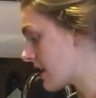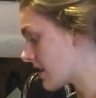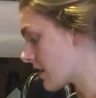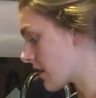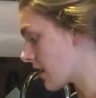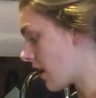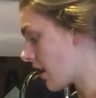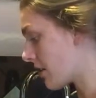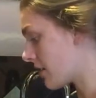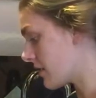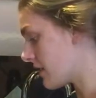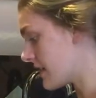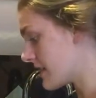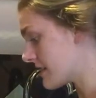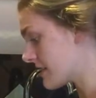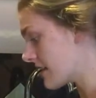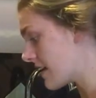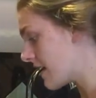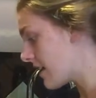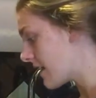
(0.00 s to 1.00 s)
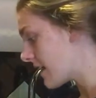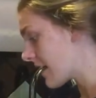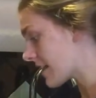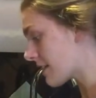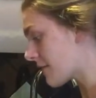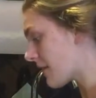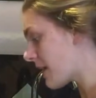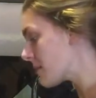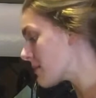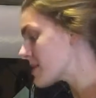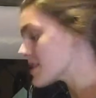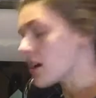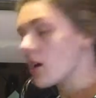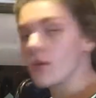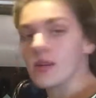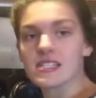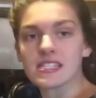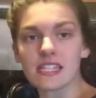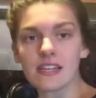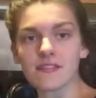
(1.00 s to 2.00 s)
he and the Connollys, like the family's
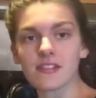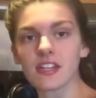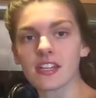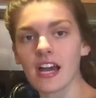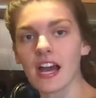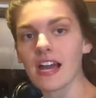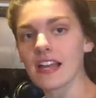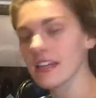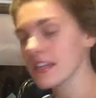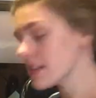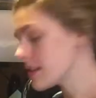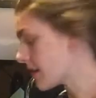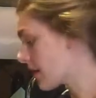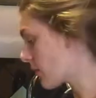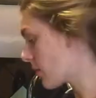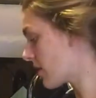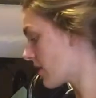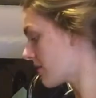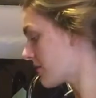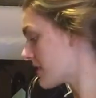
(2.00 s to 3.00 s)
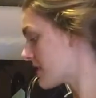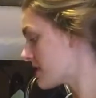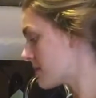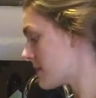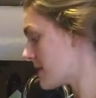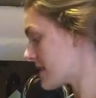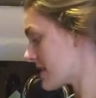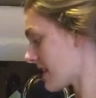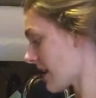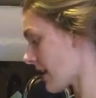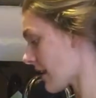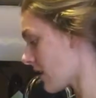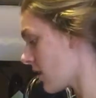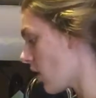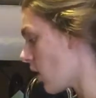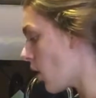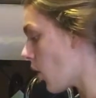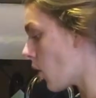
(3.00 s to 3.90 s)
always lived on the island. They're one of Thisbe's like